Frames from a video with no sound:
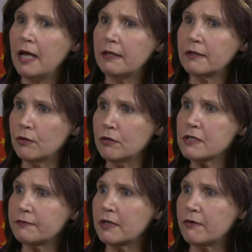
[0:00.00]
The cause
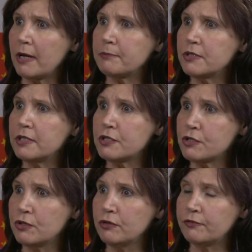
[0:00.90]
of corruption is
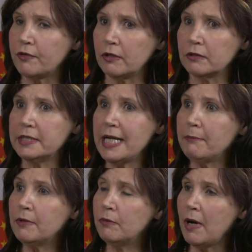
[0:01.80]
twofold.
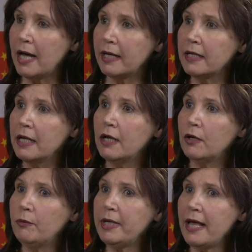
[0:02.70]
Number one,
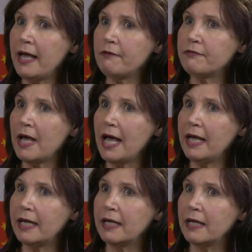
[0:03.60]
we have
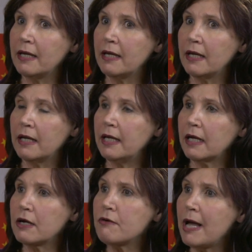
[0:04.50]
a
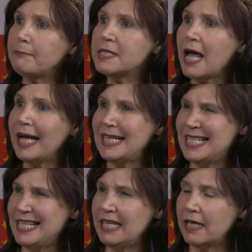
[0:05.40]
corrupt
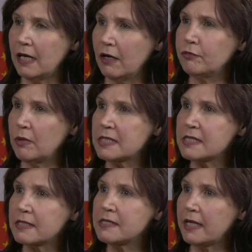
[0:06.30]
idea of what
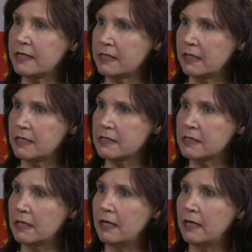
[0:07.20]
success is.